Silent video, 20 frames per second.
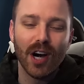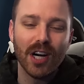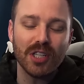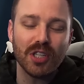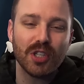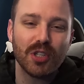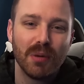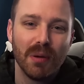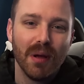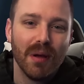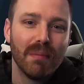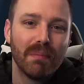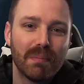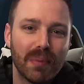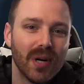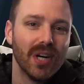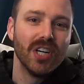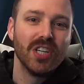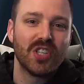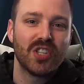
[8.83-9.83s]

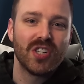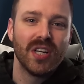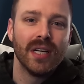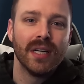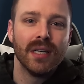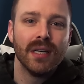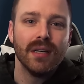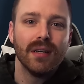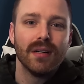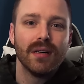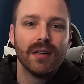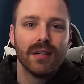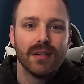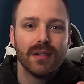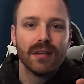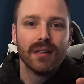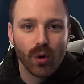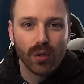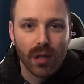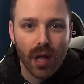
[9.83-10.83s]
First-person
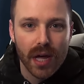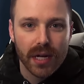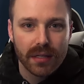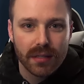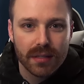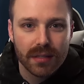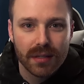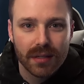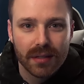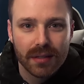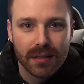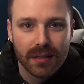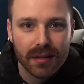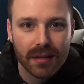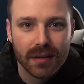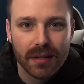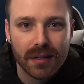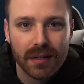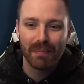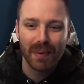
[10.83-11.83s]
roguelikes.
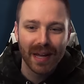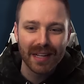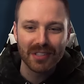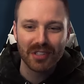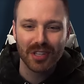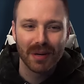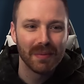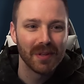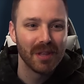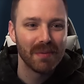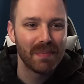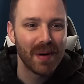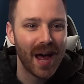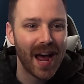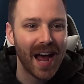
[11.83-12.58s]
There have been some in the